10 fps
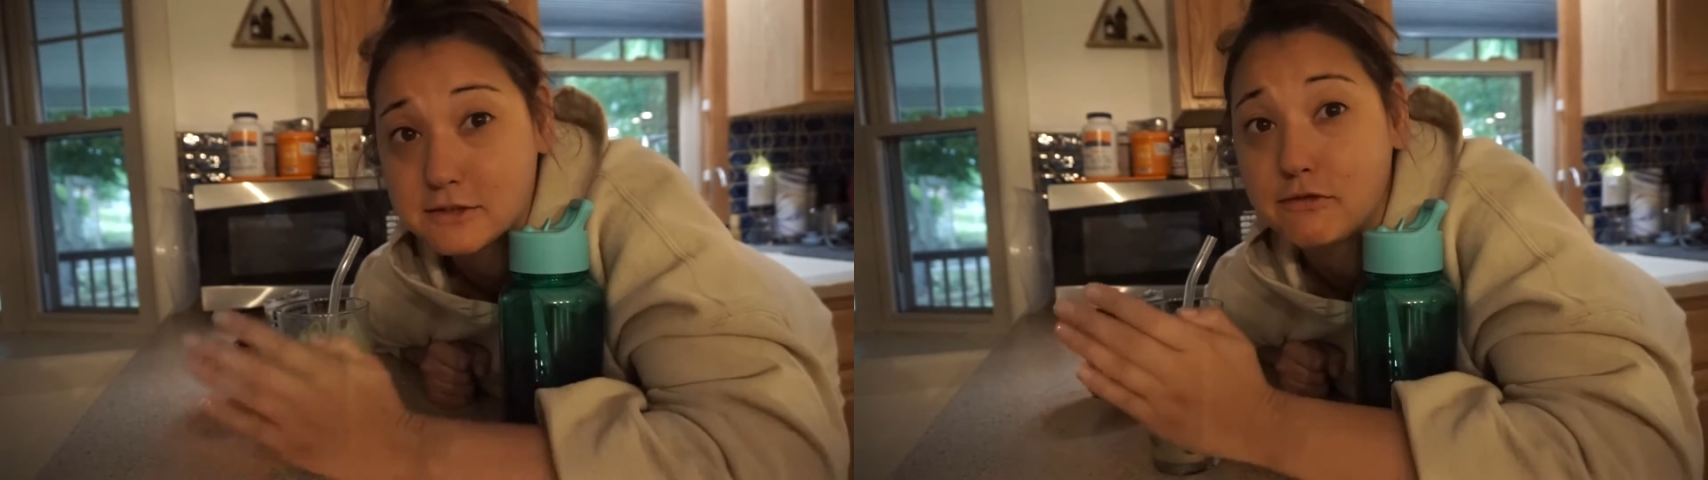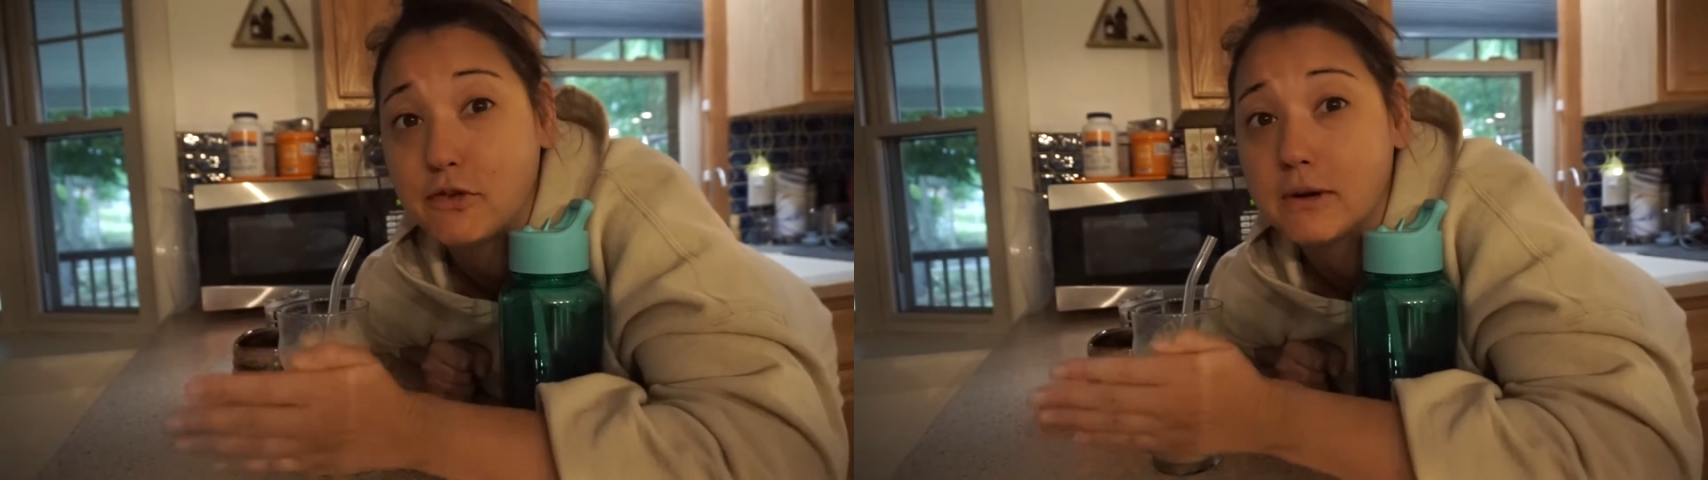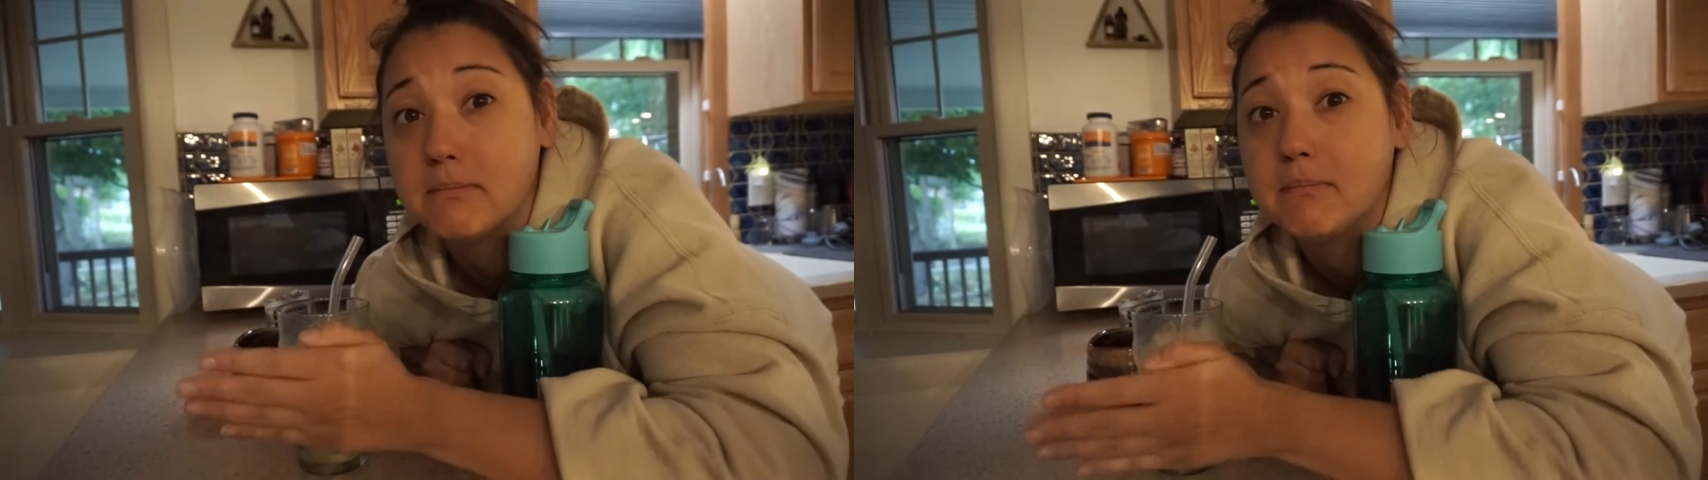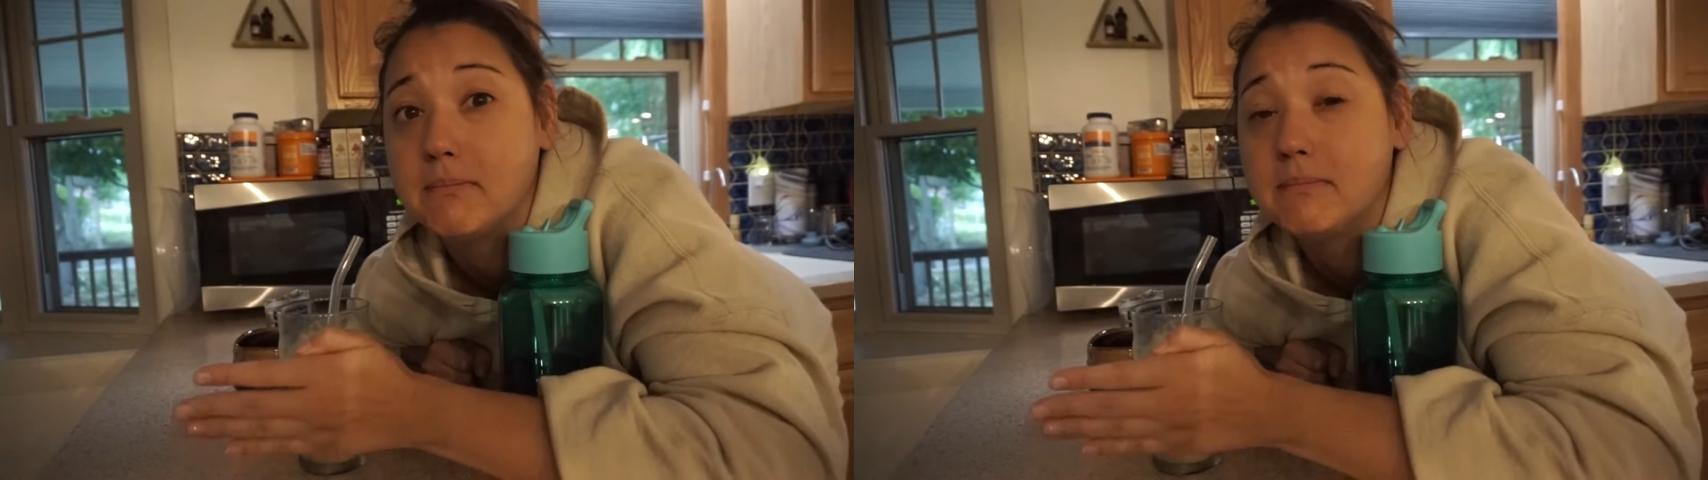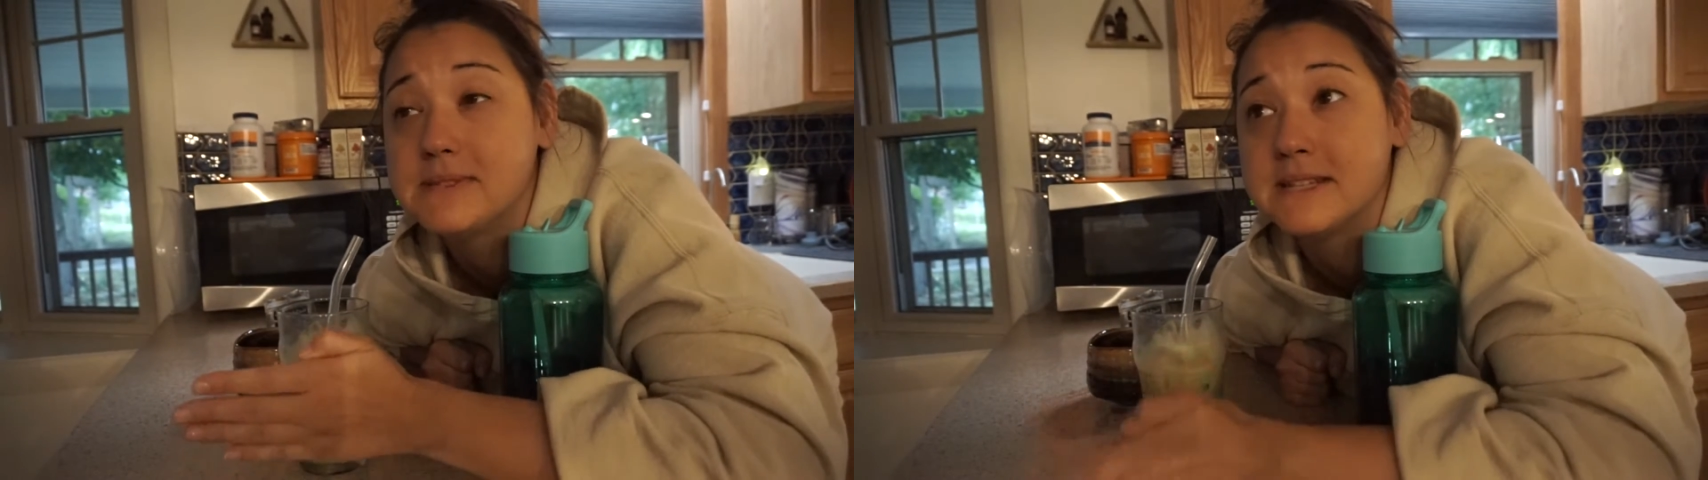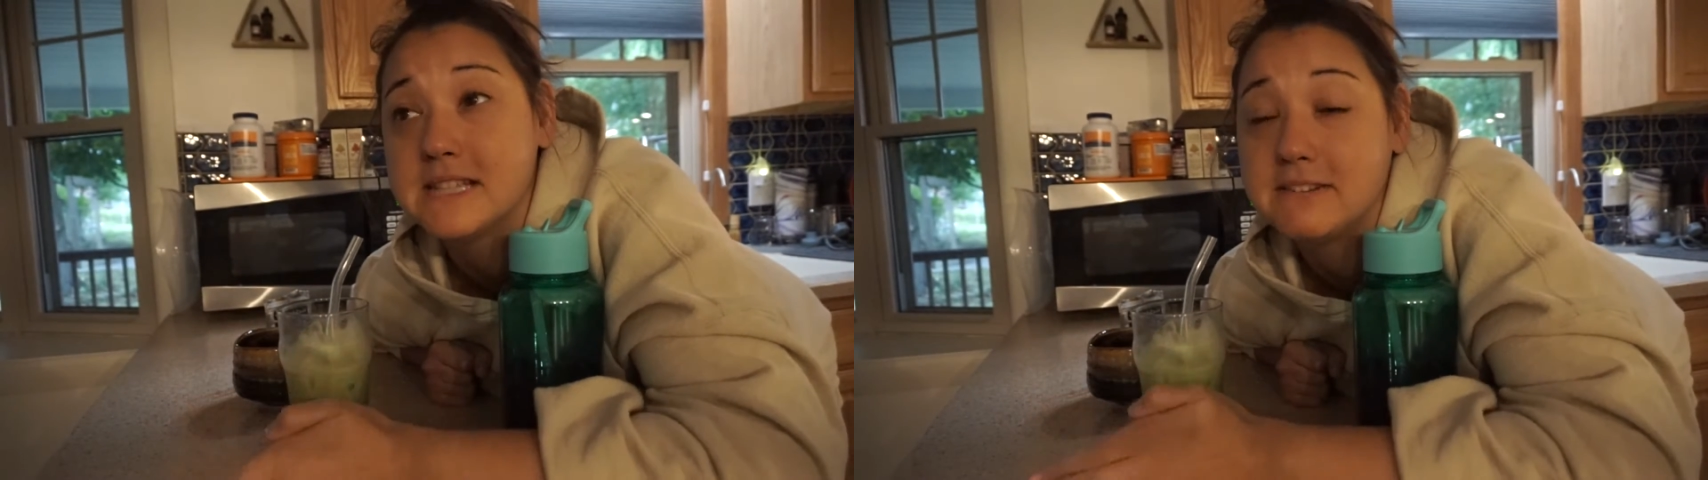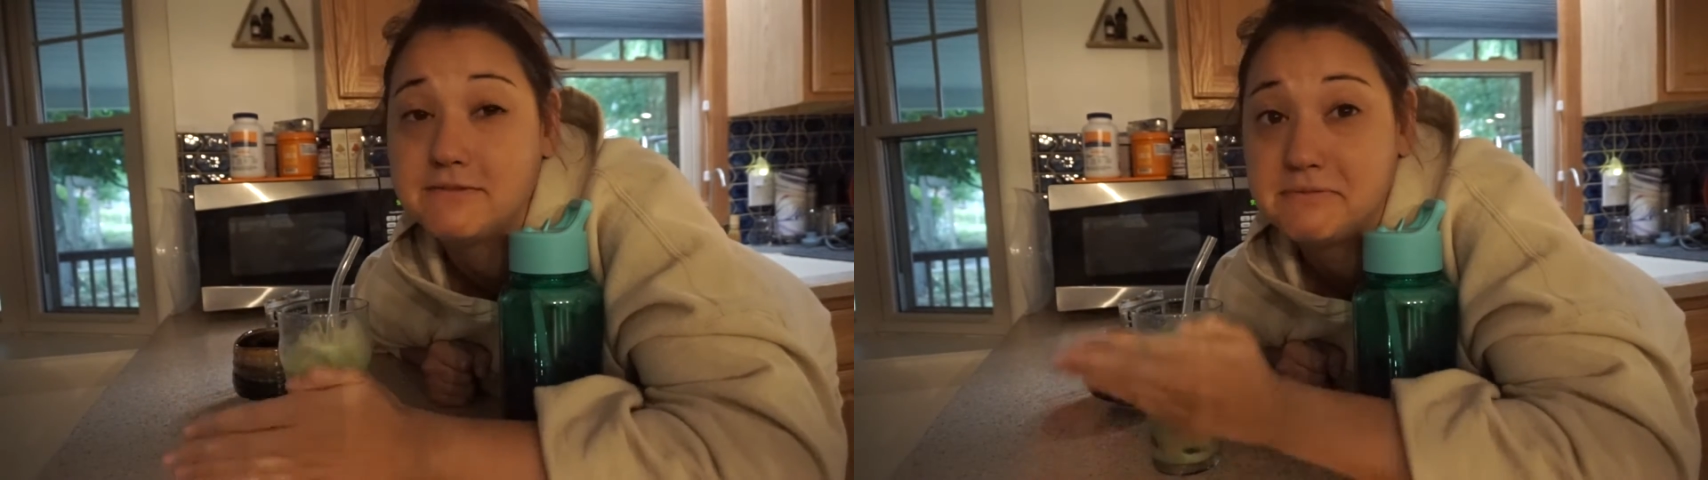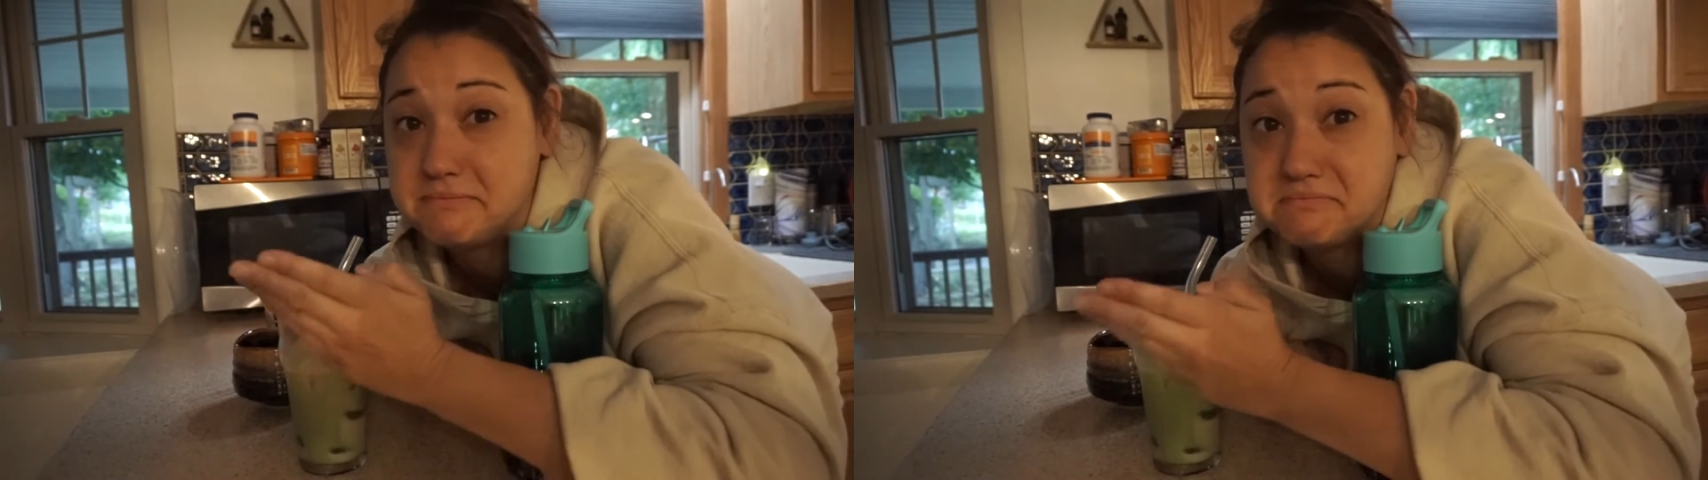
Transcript: for since I